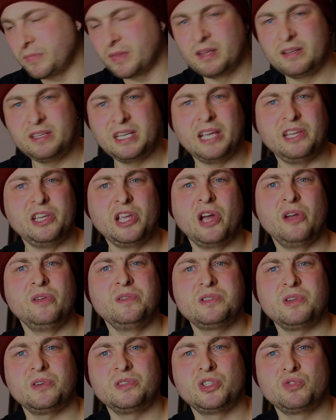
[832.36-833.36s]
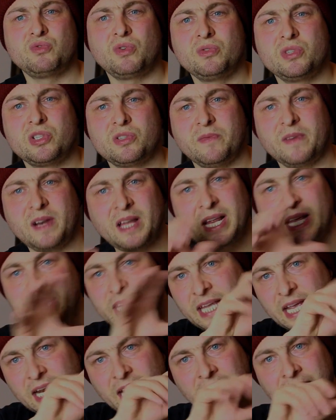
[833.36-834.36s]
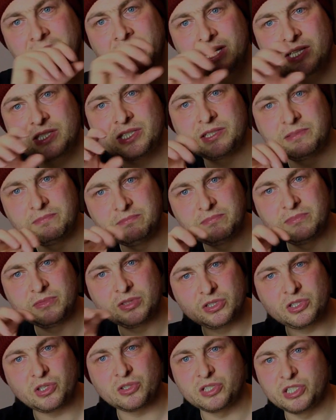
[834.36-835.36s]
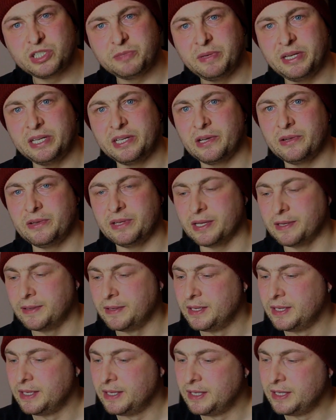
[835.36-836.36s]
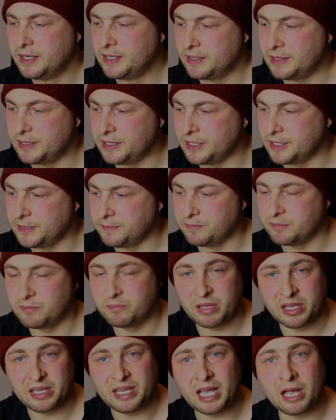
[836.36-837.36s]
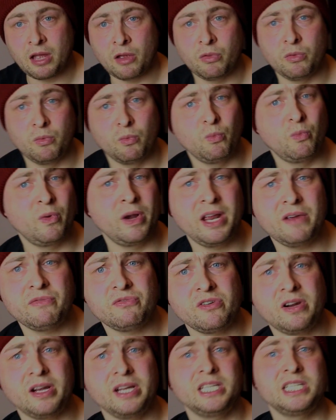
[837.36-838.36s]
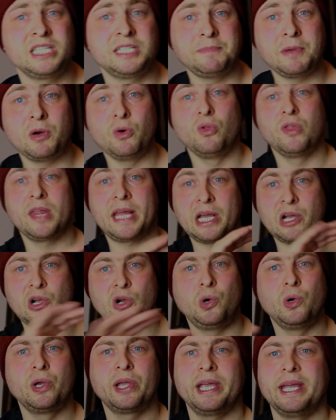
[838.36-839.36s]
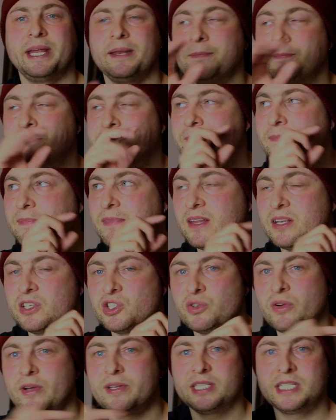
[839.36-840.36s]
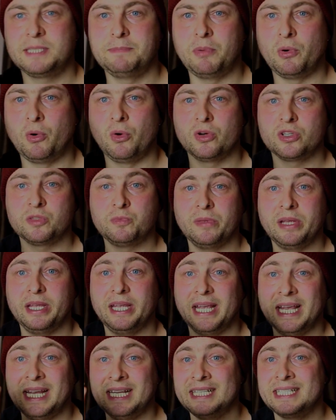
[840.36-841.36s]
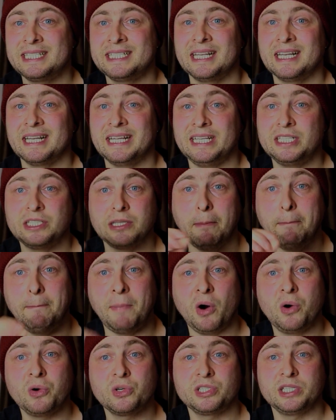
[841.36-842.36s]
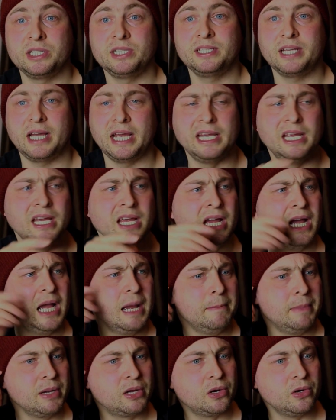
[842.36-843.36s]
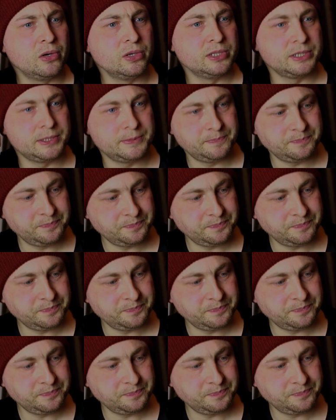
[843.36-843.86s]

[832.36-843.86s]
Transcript: your own sausage rolls or something like that, you get like that sausage meat, don't you? But yeah, whenever I smell that cooking, transports me instantly to Boxing Day, because